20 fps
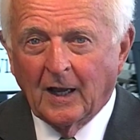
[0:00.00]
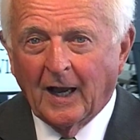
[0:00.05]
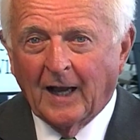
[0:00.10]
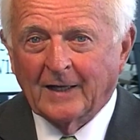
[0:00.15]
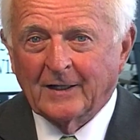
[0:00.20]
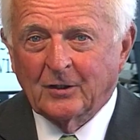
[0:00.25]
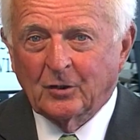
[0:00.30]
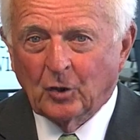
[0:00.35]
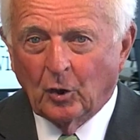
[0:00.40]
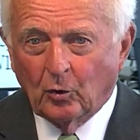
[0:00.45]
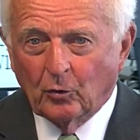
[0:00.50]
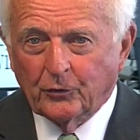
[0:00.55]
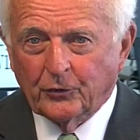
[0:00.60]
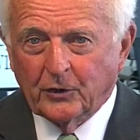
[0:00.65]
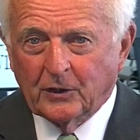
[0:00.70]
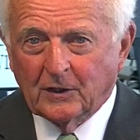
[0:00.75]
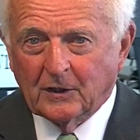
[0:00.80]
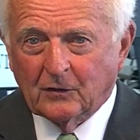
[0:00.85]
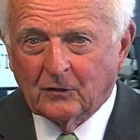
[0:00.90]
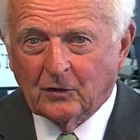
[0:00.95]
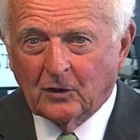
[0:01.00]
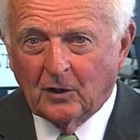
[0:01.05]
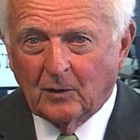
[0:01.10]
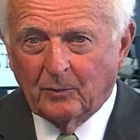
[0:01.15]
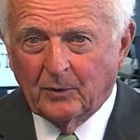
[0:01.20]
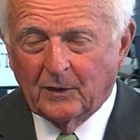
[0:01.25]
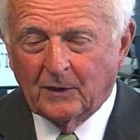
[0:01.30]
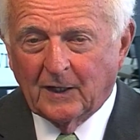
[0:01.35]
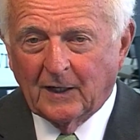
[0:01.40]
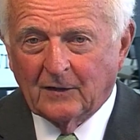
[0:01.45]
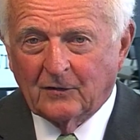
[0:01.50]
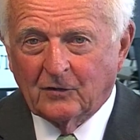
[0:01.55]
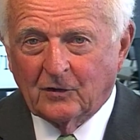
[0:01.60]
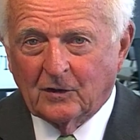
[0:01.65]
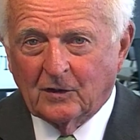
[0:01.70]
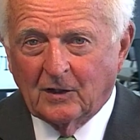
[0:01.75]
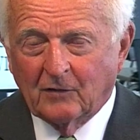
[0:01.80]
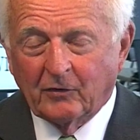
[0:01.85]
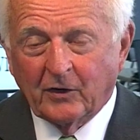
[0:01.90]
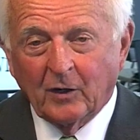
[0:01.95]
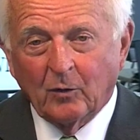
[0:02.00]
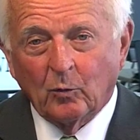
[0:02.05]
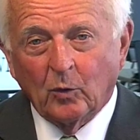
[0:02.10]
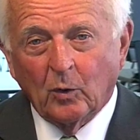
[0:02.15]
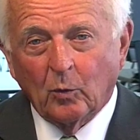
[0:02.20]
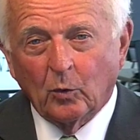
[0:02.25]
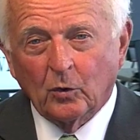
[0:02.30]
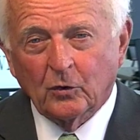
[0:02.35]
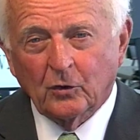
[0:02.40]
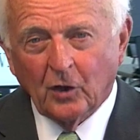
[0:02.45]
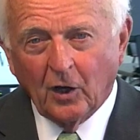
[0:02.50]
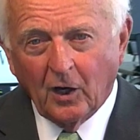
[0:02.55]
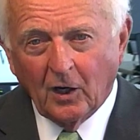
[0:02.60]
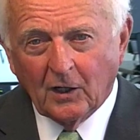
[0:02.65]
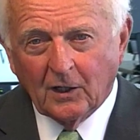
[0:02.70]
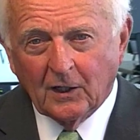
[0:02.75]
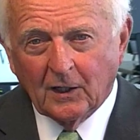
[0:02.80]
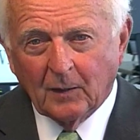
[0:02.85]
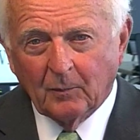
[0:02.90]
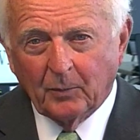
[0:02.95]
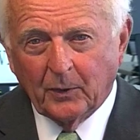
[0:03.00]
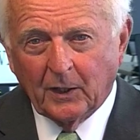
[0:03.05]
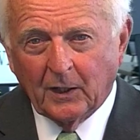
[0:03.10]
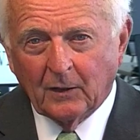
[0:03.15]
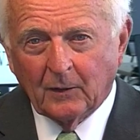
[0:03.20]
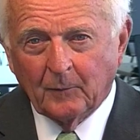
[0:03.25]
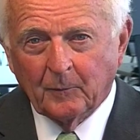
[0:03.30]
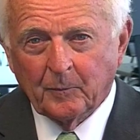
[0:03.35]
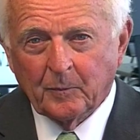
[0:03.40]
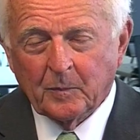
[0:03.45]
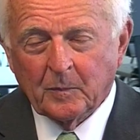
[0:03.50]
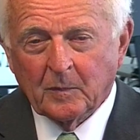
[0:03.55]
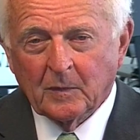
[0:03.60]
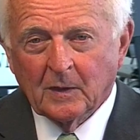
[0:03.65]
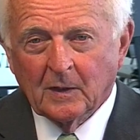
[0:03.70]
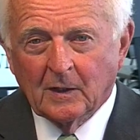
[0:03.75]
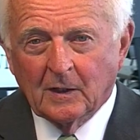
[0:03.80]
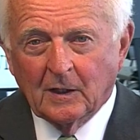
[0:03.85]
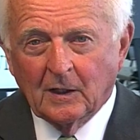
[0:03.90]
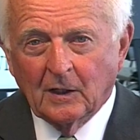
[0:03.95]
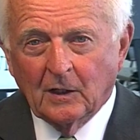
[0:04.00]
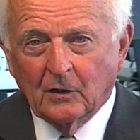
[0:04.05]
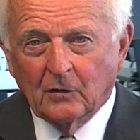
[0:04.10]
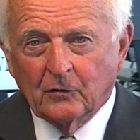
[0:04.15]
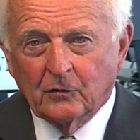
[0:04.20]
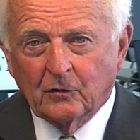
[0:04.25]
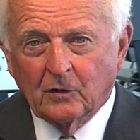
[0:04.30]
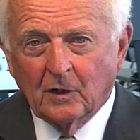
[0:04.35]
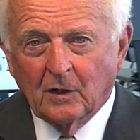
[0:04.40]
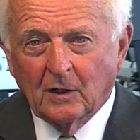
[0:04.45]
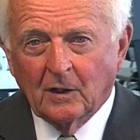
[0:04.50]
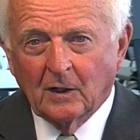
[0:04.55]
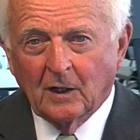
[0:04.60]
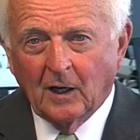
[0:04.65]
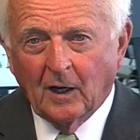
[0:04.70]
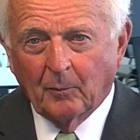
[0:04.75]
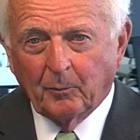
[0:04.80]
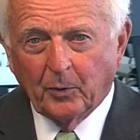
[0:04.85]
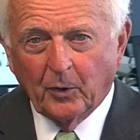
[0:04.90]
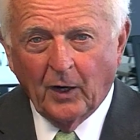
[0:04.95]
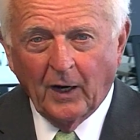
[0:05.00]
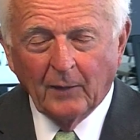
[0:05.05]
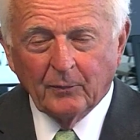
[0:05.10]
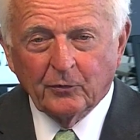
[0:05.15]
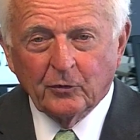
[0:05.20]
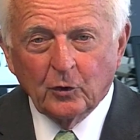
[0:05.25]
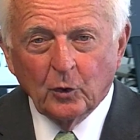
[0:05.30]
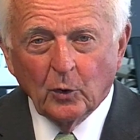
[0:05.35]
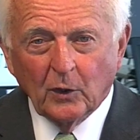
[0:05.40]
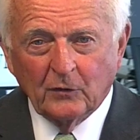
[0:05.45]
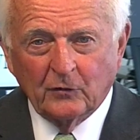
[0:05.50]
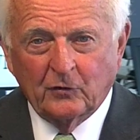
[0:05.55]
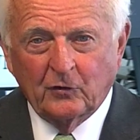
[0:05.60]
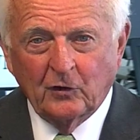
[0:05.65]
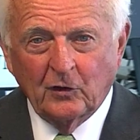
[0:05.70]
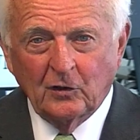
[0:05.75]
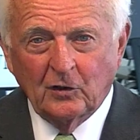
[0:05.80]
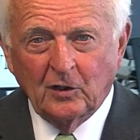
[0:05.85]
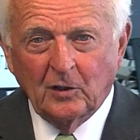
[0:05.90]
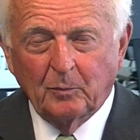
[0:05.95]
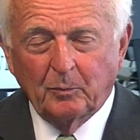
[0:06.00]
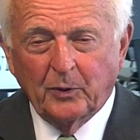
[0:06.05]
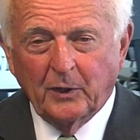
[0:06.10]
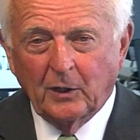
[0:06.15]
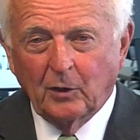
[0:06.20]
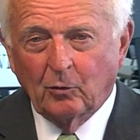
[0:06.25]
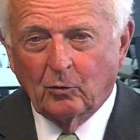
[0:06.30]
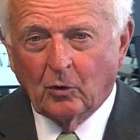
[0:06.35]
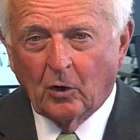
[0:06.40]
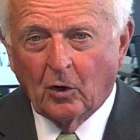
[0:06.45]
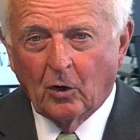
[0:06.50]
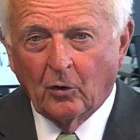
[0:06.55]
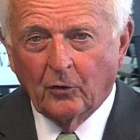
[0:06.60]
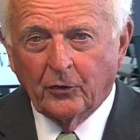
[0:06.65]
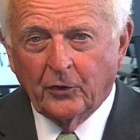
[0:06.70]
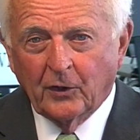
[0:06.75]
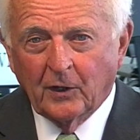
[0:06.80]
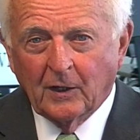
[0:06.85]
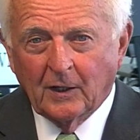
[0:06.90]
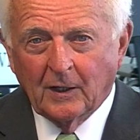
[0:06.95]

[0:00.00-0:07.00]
I don't think it's going to be that significant. What we're talking about is perhaps U.S. GDP growth